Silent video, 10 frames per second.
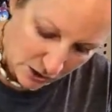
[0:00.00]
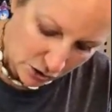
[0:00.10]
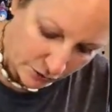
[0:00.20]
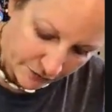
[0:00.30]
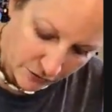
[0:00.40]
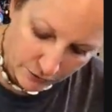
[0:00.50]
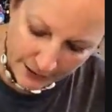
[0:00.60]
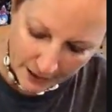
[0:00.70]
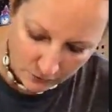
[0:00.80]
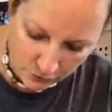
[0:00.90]
So if you're doing
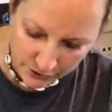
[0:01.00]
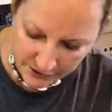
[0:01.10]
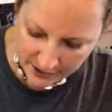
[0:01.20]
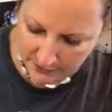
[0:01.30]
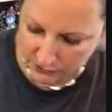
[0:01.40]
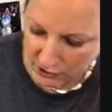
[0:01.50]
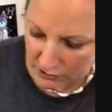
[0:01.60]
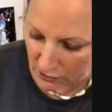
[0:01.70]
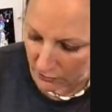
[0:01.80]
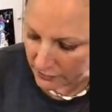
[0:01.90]
outdoor signs,
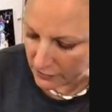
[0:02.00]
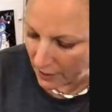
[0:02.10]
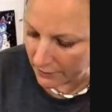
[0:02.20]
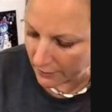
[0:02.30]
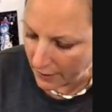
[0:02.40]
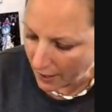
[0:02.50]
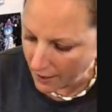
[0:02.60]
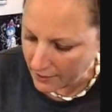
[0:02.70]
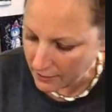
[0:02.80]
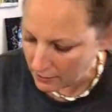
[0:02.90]
gesso is not your
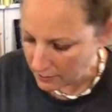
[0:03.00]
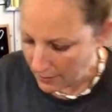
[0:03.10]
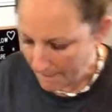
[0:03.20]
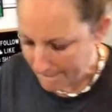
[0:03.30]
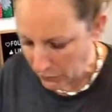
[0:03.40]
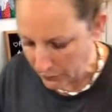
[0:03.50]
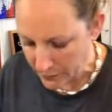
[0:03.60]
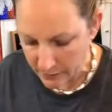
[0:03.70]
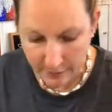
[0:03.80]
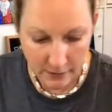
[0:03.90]
guy.
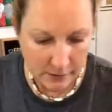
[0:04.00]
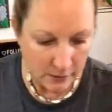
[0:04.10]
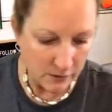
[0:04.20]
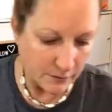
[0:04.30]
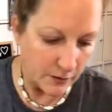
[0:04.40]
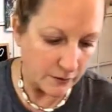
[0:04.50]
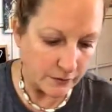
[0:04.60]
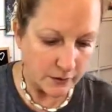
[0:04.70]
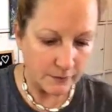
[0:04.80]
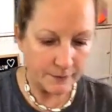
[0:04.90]
Oops, my stencil
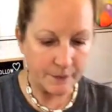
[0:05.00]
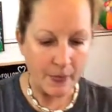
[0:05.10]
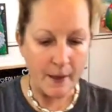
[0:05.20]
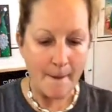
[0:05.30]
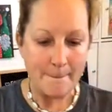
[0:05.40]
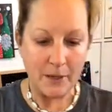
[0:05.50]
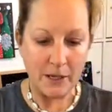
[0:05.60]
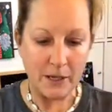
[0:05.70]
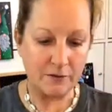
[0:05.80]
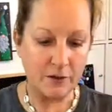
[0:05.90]
moved.
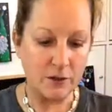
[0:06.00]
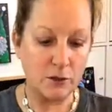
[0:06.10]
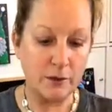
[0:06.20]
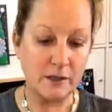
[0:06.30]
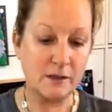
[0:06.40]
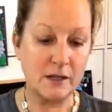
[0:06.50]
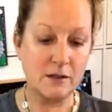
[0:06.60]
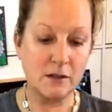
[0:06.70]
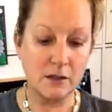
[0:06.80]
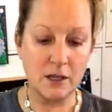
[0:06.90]
But if you're doing
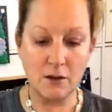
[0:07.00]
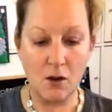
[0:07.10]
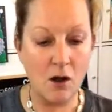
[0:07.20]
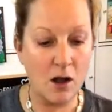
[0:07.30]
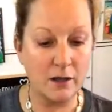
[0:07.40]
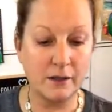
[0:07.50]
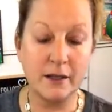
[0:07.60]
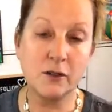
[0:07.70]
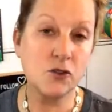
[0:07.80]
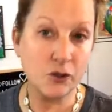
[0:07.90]
stenciling on
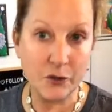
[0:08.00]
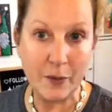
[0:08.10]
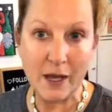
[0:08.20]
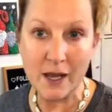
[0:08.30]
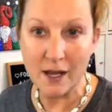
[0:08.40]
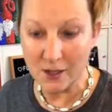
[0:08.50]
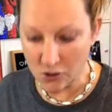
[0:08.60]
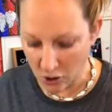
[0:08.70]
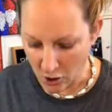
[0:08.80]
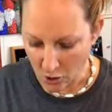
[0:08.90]
like a journal
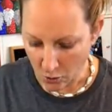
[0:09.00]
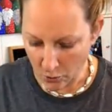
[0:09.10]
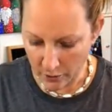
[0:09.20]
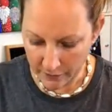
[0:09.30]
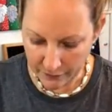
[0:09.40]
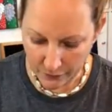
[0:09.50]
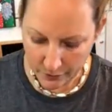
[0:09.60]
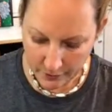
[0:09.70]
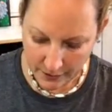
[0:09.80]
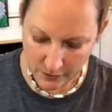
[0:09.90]
page or
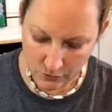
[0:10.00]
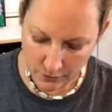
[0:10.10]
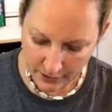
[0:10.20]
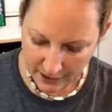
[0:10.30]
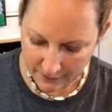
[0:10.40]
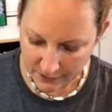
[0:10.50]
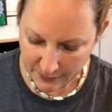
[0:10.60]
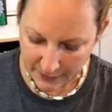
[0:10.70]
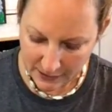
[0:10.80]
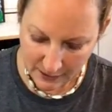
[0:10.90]
for indoor canvas
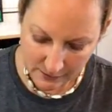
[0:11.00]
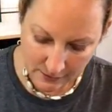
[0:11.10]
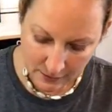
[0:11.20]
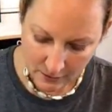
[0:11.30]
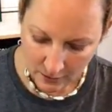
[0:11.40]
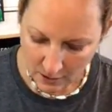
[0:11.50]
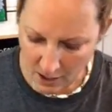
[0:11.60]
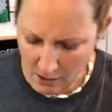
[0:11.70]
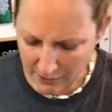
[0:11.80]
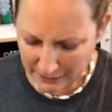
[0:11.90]
paintings,
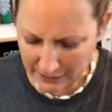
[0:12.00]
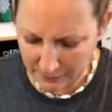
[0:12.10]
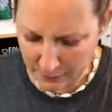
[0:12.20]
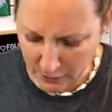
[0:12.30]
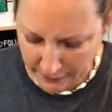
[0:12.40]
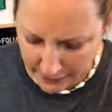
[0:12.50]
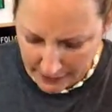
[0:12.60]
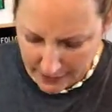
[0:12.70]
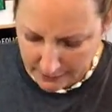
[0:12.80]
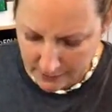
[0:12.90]
oh, I keep moving
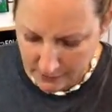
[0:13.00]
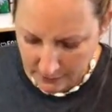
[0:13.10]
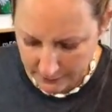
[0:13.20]
it.